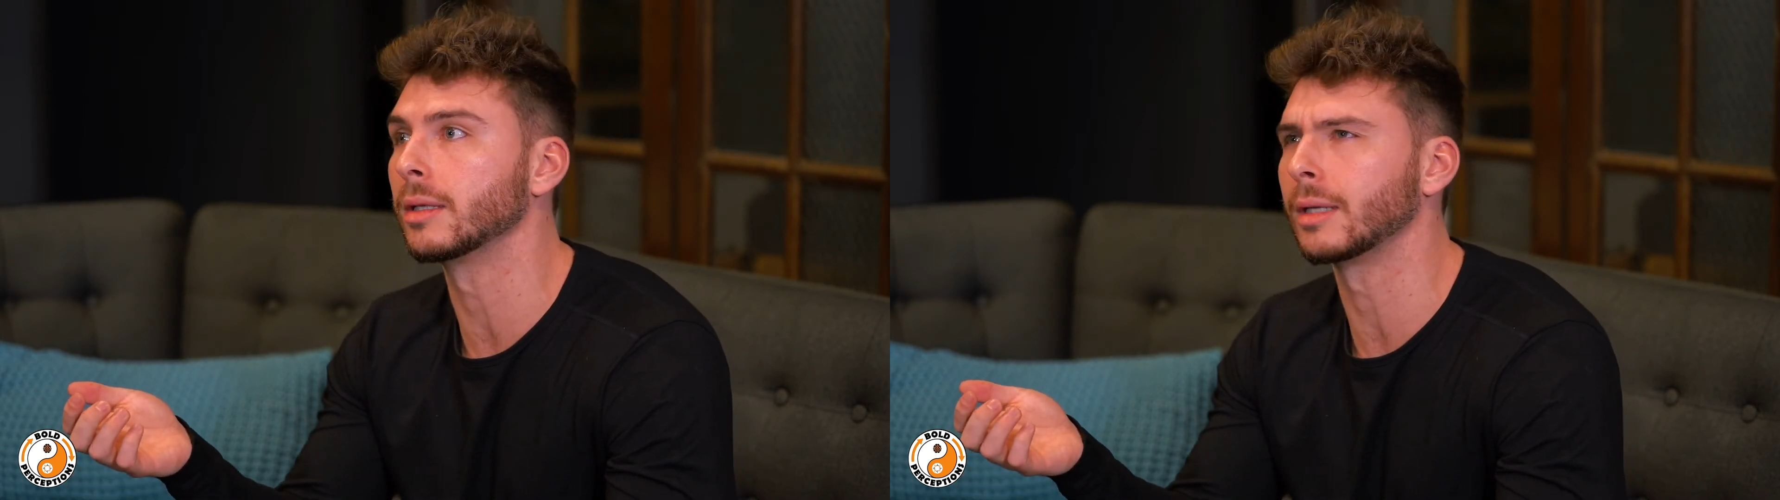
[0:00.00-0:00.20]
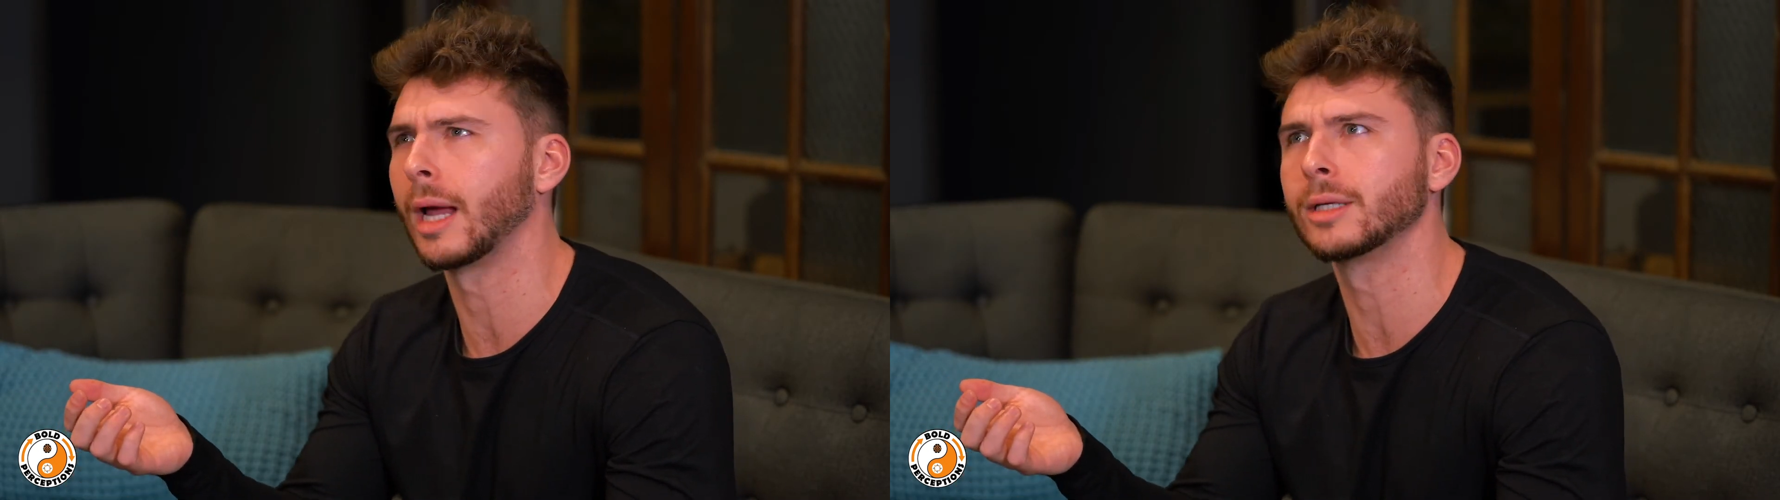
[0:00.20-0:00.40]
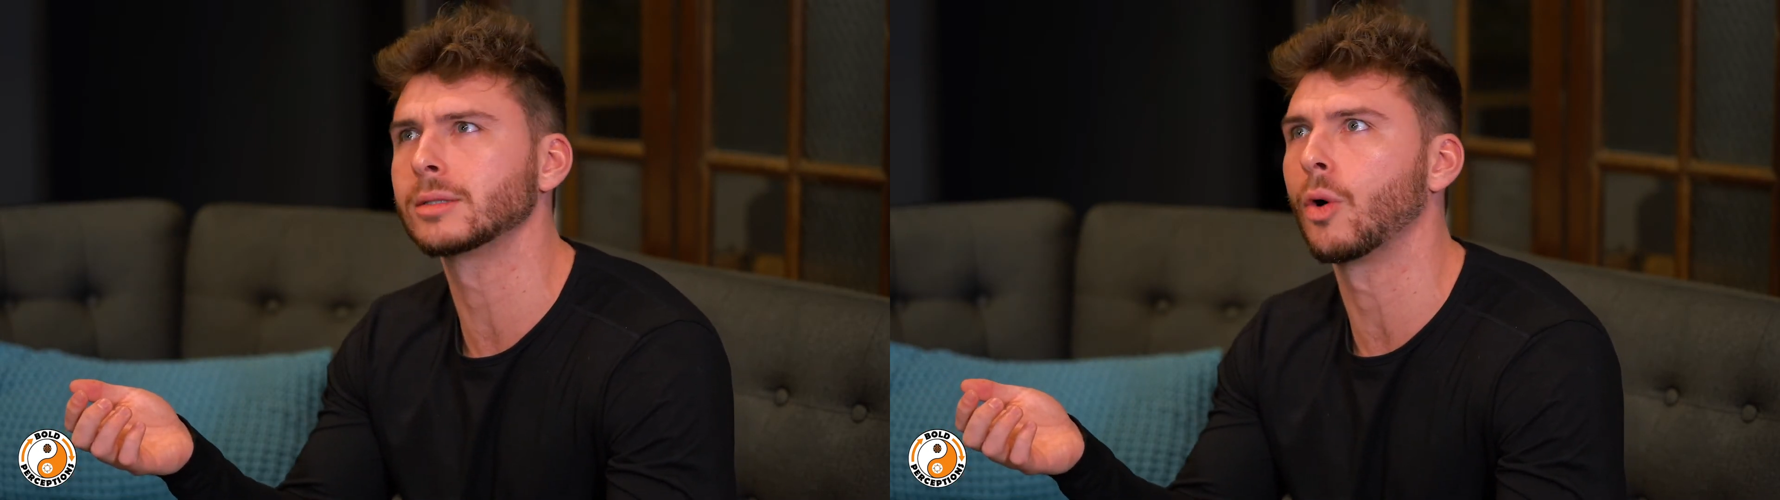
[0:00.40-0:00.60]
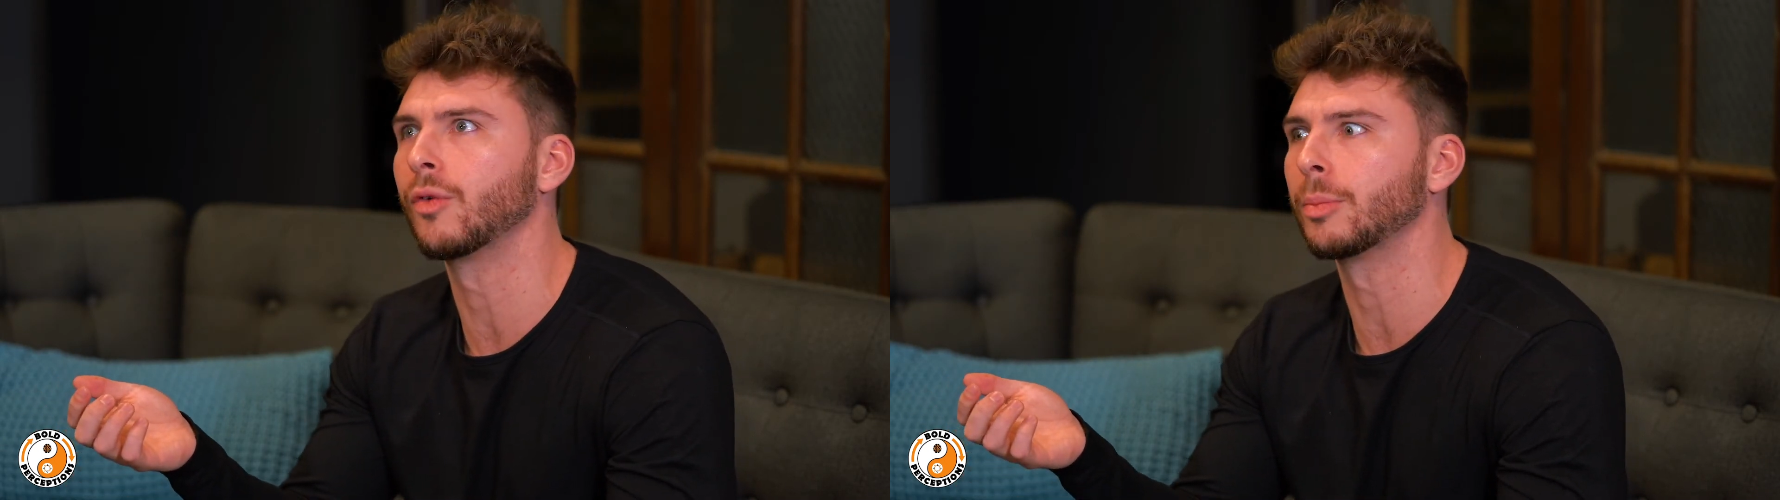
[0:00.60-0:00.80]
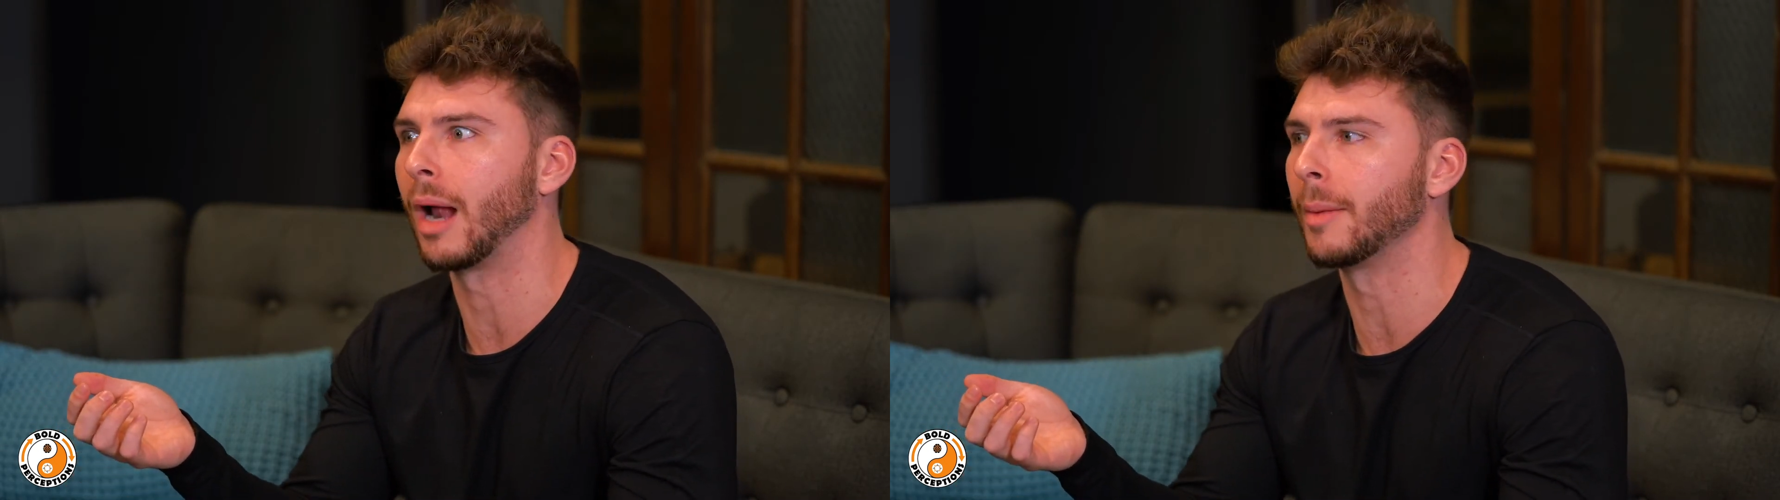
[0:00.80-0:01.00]
did I just
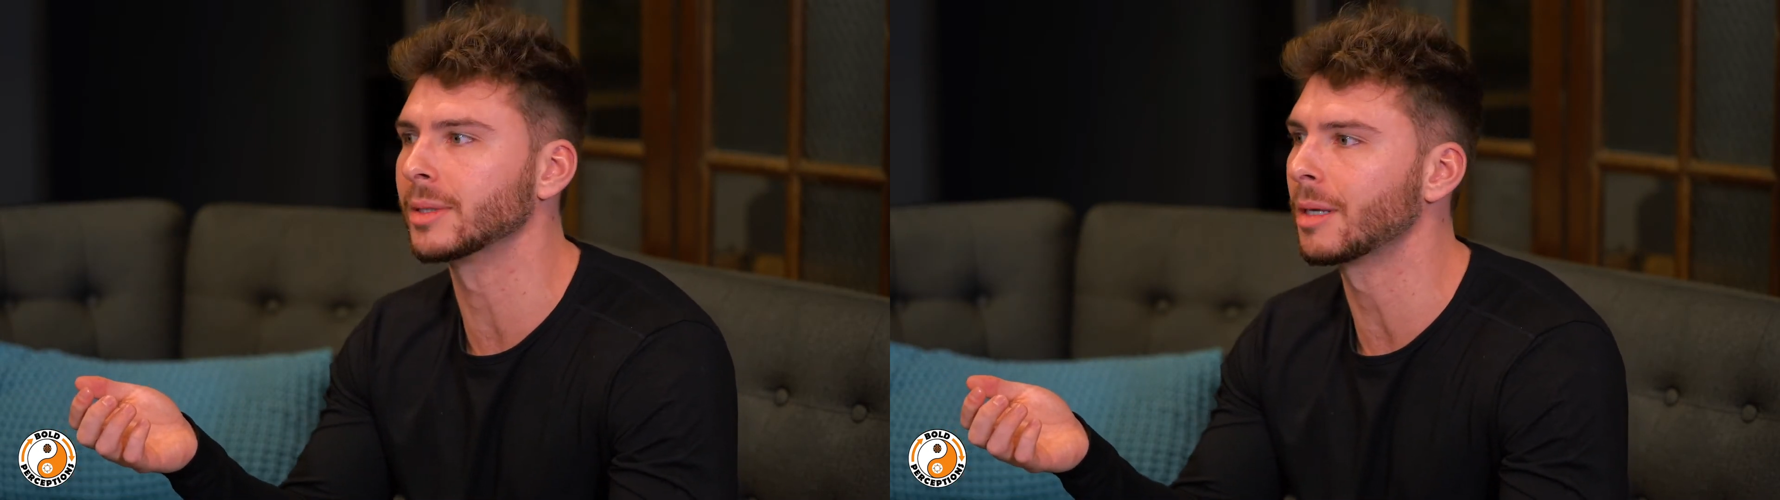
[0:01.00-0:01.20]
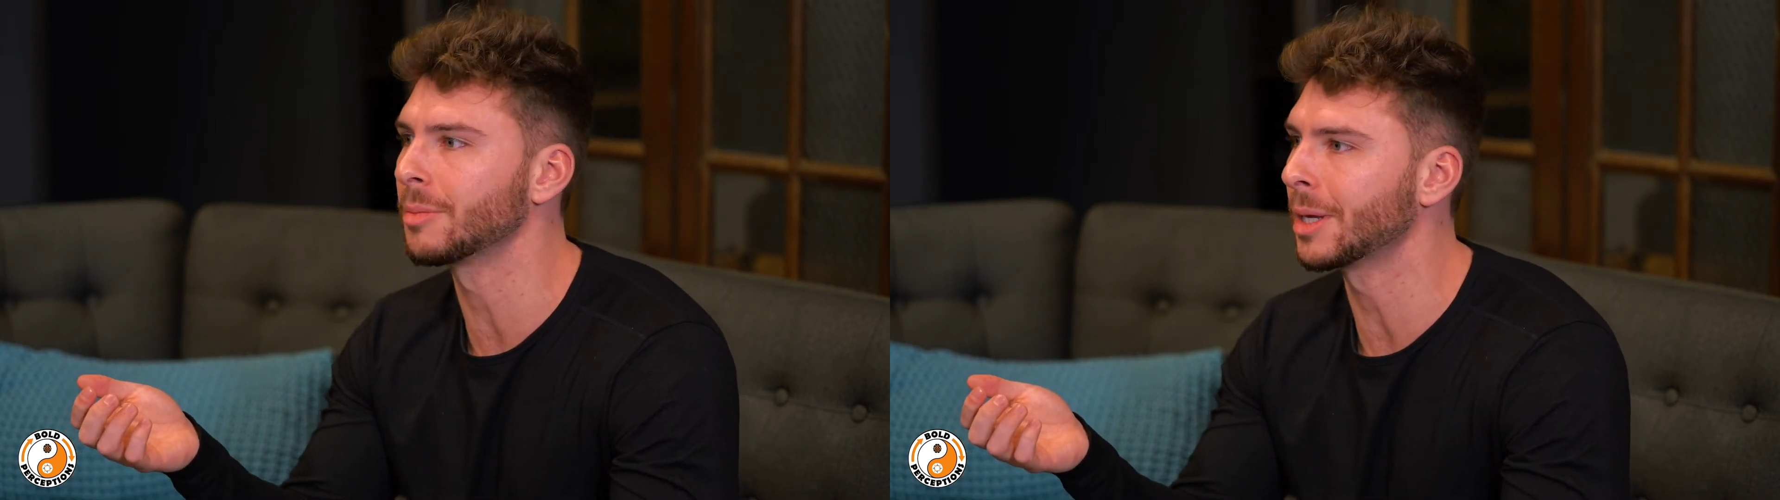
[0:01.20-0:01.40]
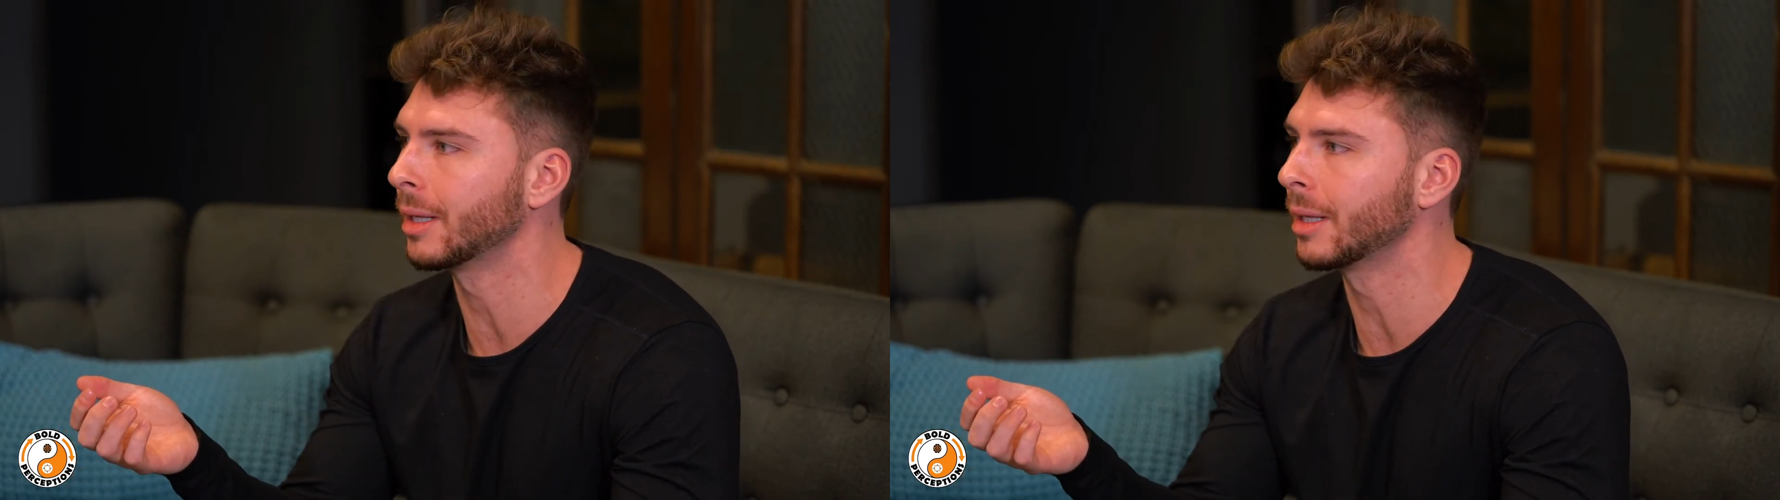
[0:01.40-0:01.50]
overpromise something?